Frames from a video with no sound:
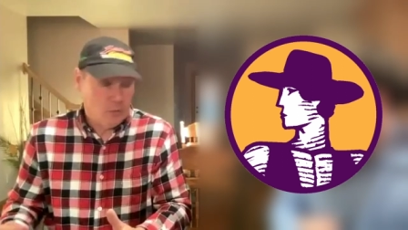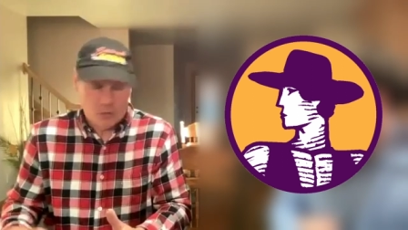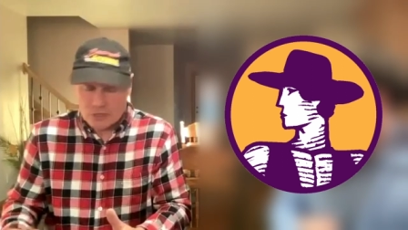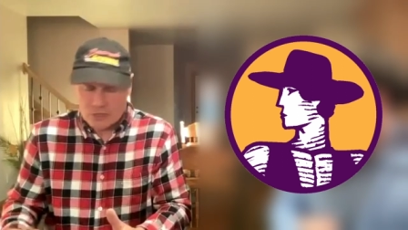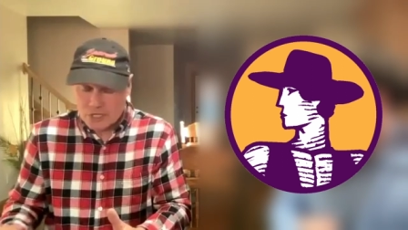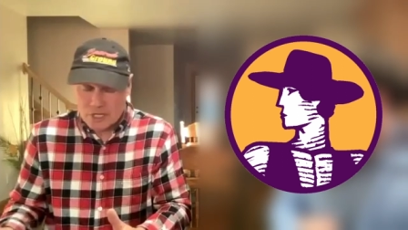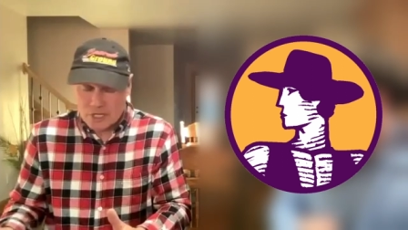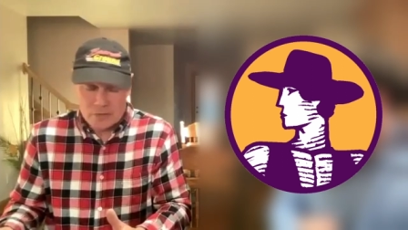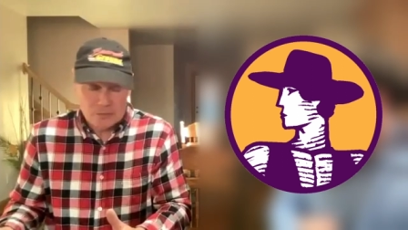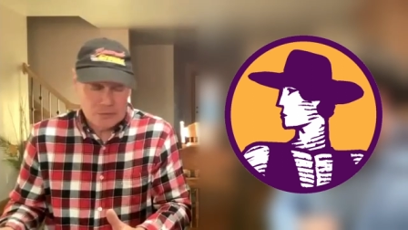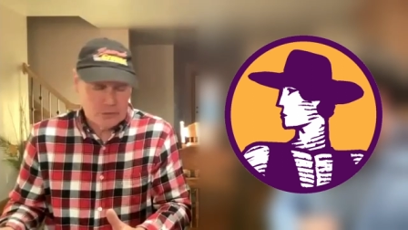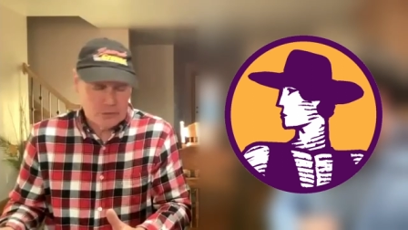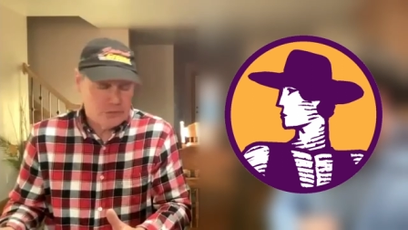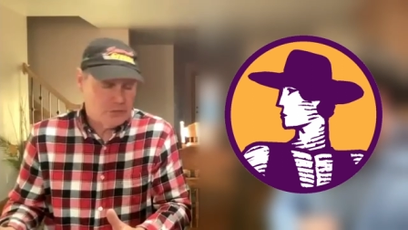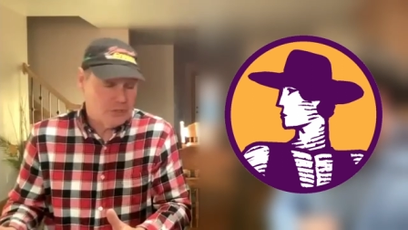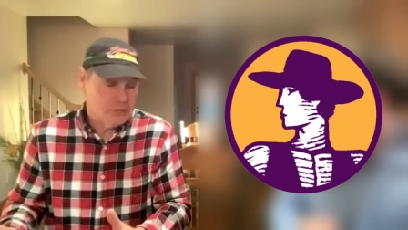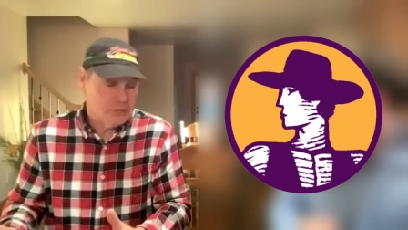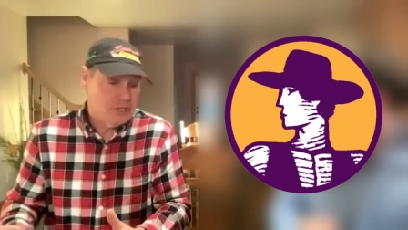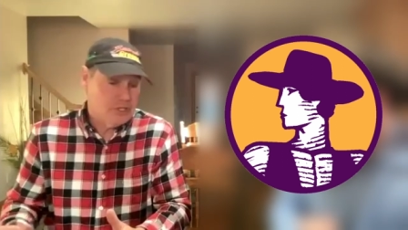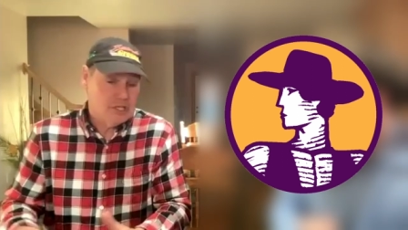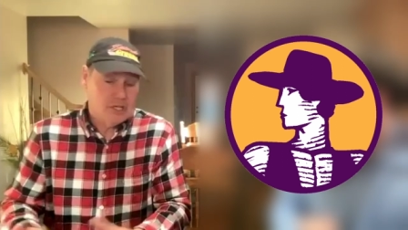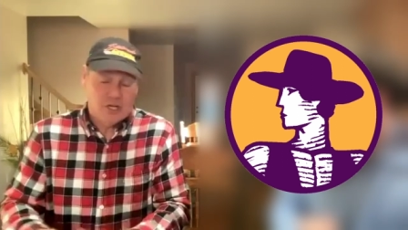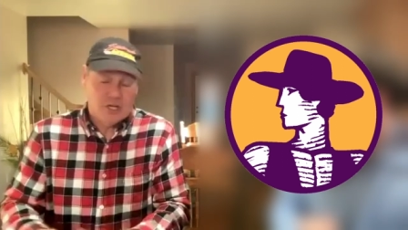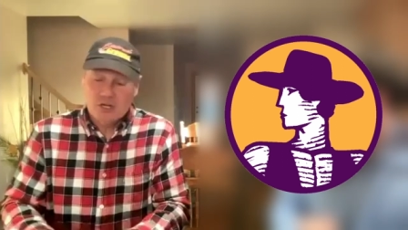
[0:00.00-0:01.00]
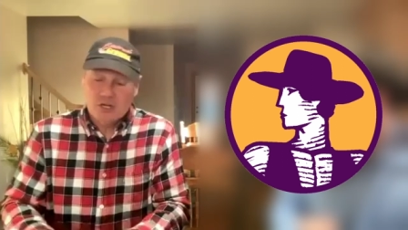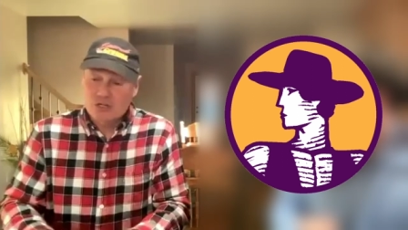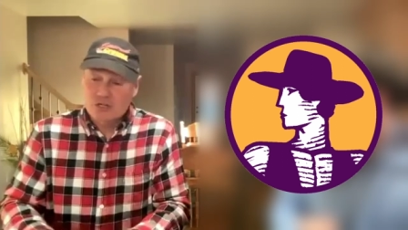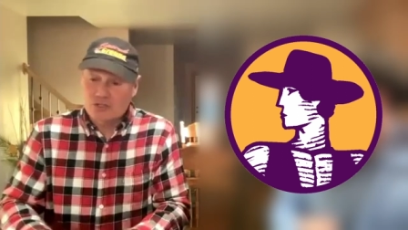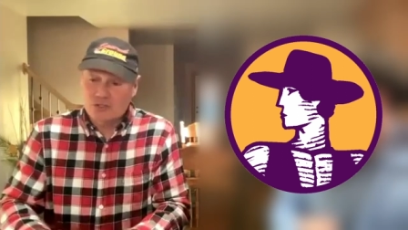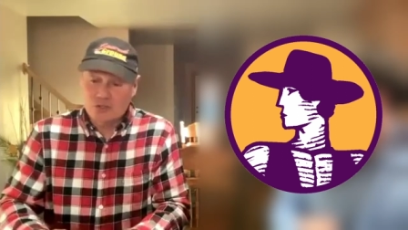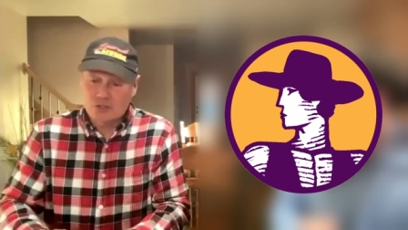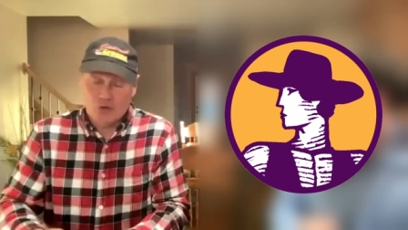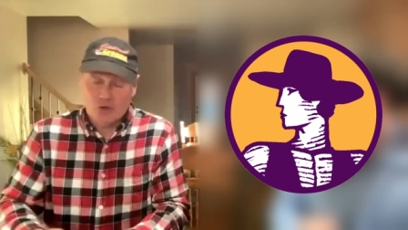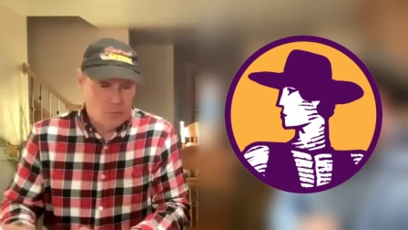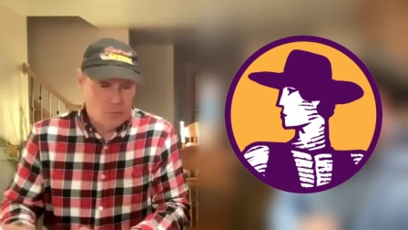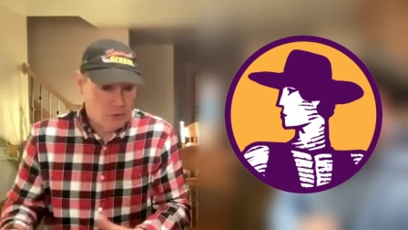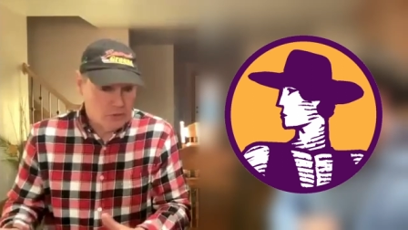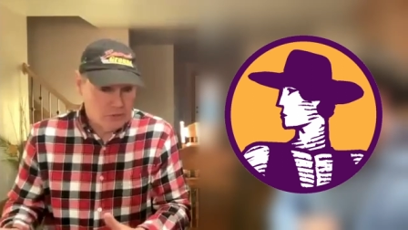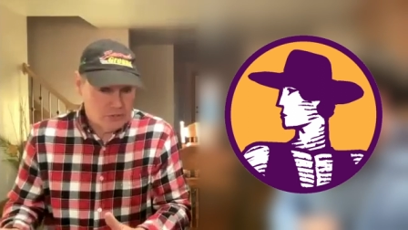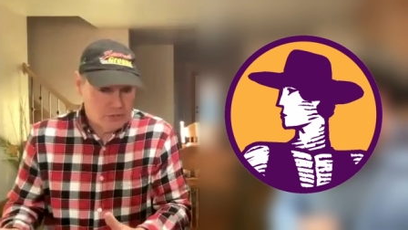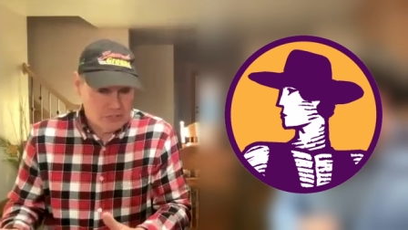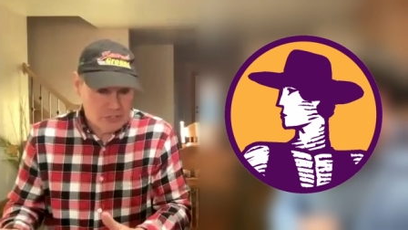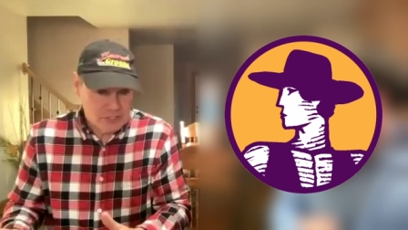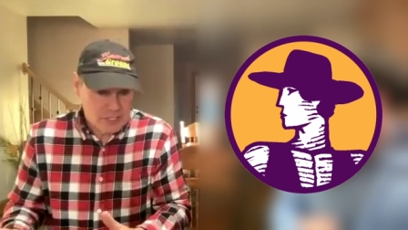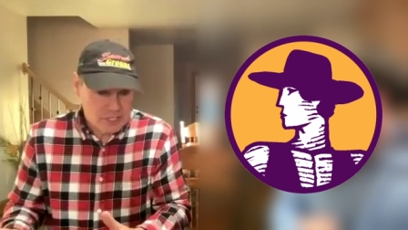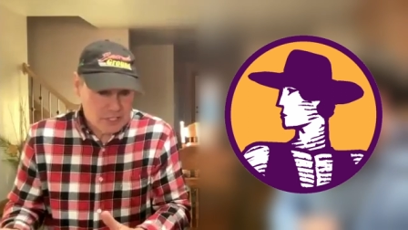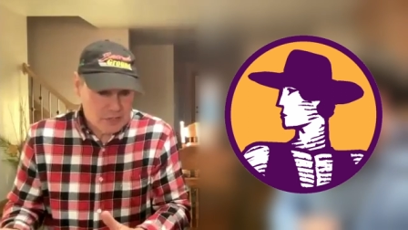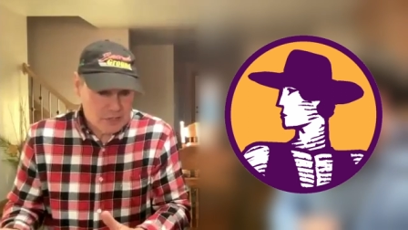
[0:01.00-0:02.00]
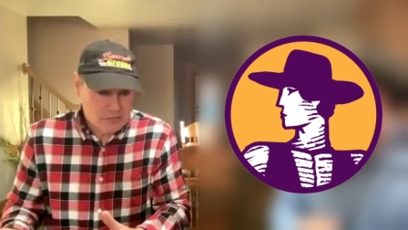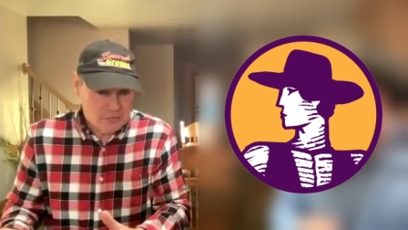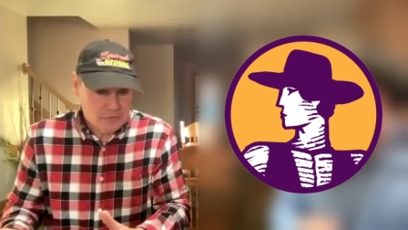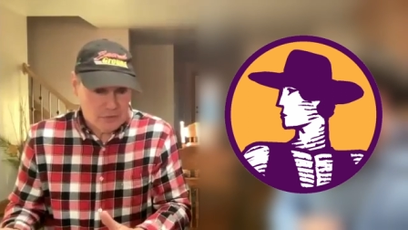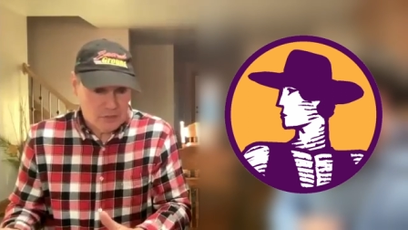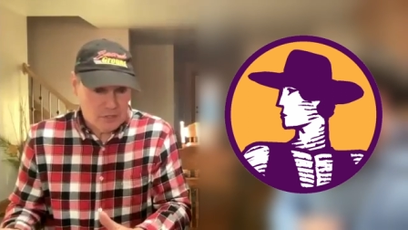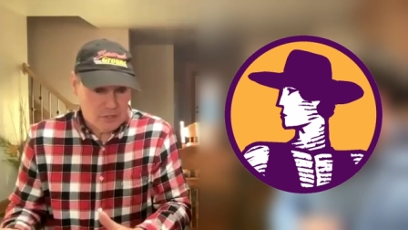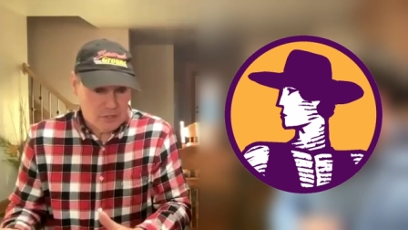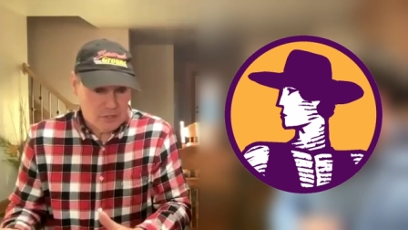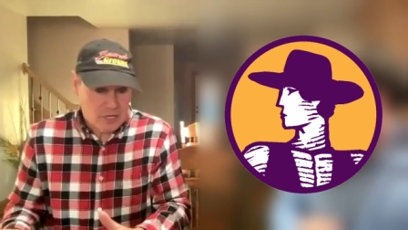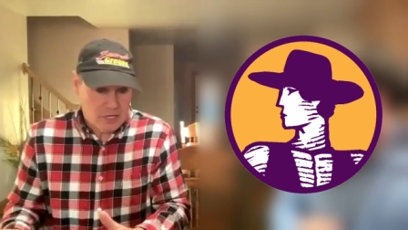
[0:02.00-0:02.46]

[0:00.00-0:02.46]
No more chemistry, no more synthetic